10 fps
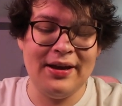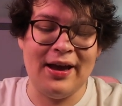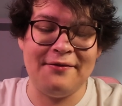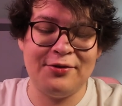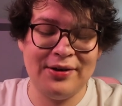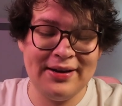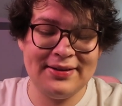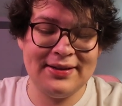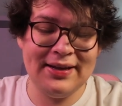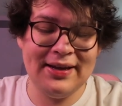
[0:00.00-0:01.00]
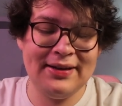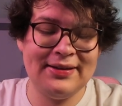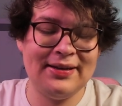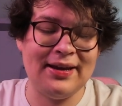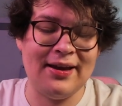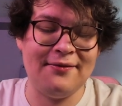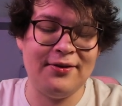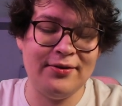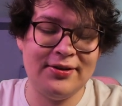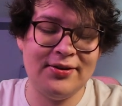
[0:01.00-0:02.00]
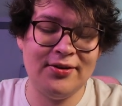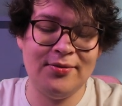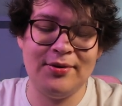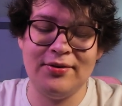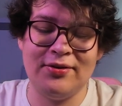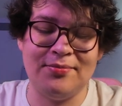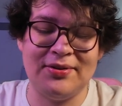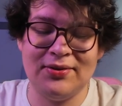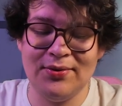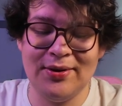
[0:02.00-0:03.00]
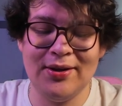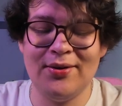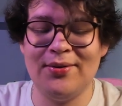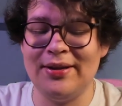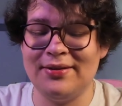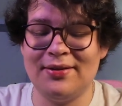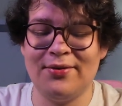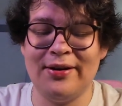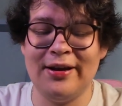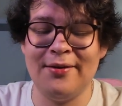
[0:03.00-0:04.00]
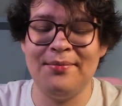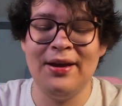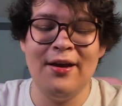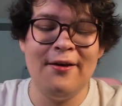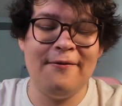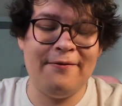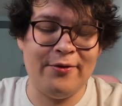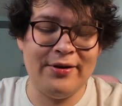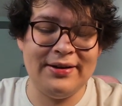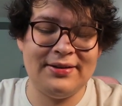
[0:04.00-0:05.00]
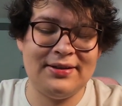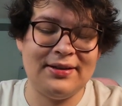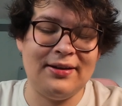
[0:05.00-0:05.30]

I have Translate, I have YouTube Studio, Instagram, Forest.